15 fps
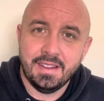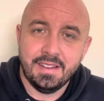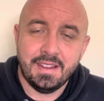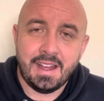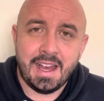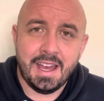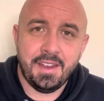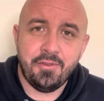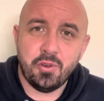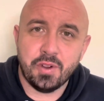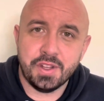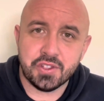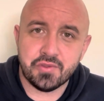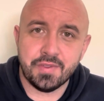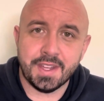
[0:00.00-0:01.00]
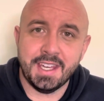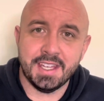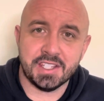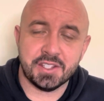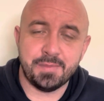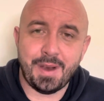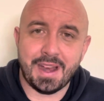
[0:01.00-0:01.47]
Hi everyone, it's Ricky at
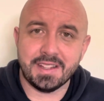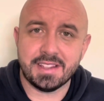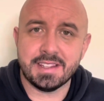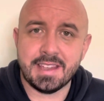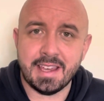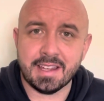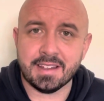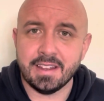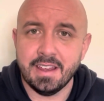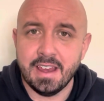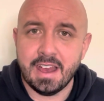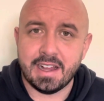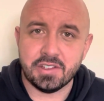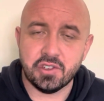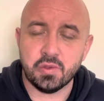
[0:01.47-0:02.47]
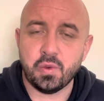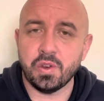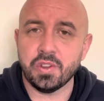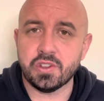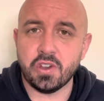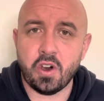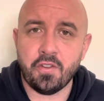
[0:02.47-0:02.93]
Smart Detect. I just
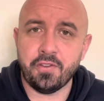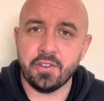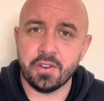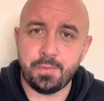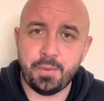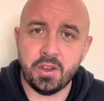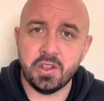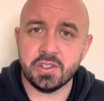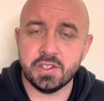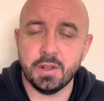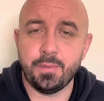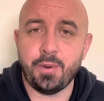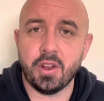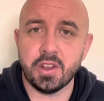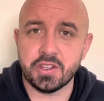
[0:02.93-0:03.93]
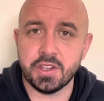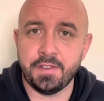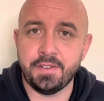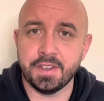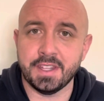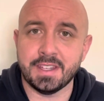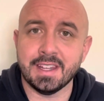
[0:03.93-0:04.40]
wanted to offer a personal apology
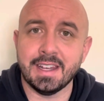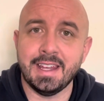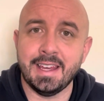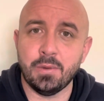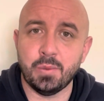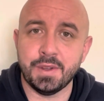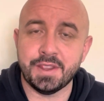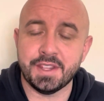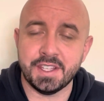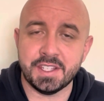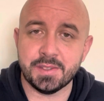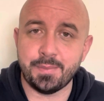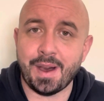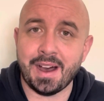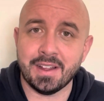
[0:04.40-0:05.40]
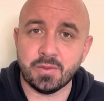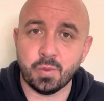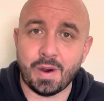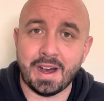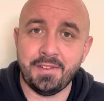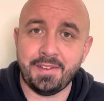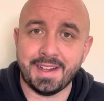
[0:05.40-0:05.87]
for the delay with the smart
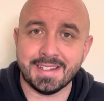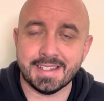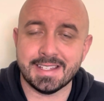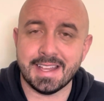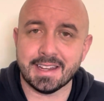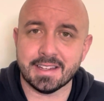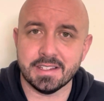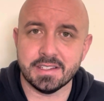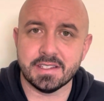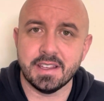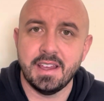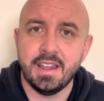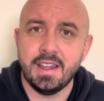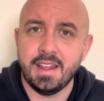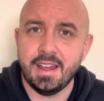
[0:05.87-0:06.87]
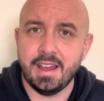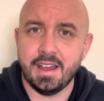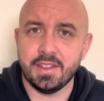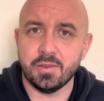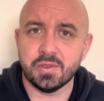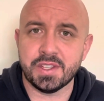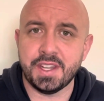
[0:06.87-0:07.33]
Wi-Fi detectors.
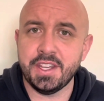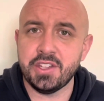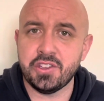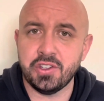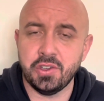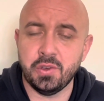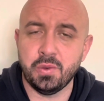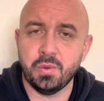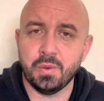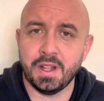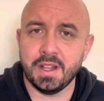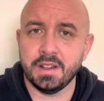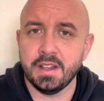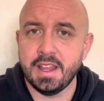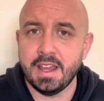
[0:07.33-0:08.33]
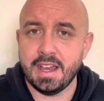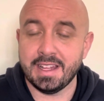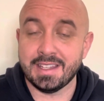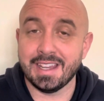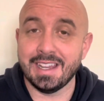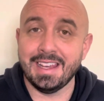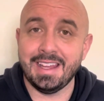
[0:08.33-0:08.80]
There was an issue, a
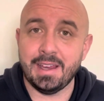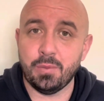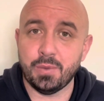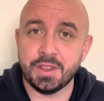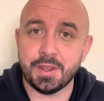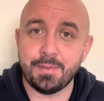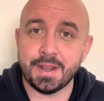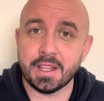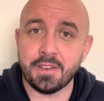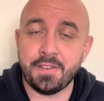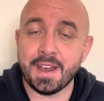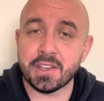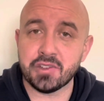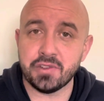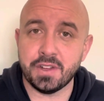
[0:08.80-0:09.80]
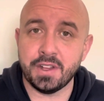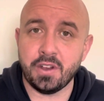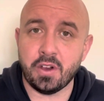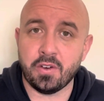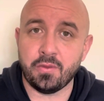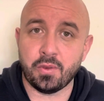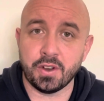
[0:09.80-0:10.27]
delay with the manufacturing
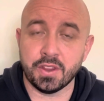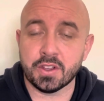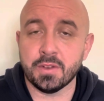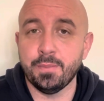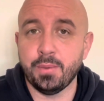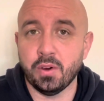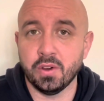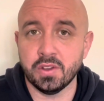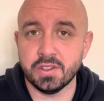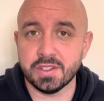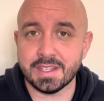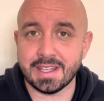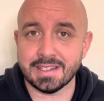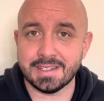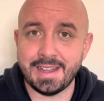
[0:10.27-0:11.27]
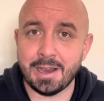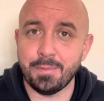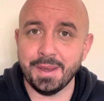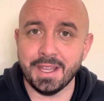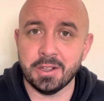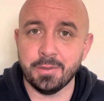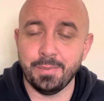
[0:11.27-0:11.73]
of one of the components that's now
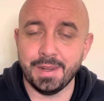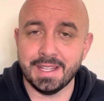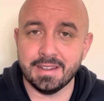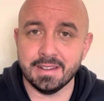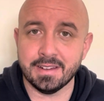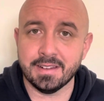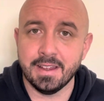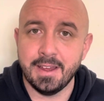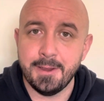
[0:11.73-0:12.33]
been completed,